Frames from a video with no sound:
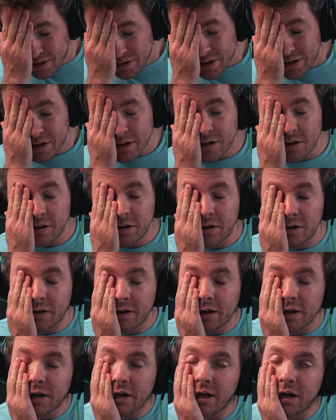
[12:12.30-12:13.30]
Oh,
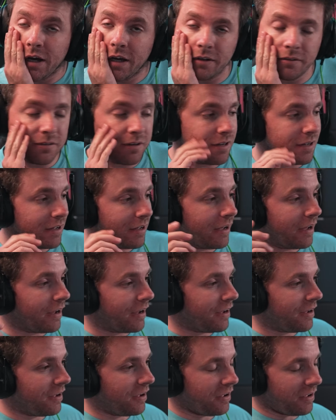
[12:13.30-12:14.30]
God.
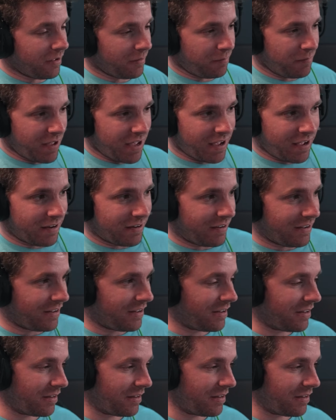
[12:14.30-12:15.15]
Man.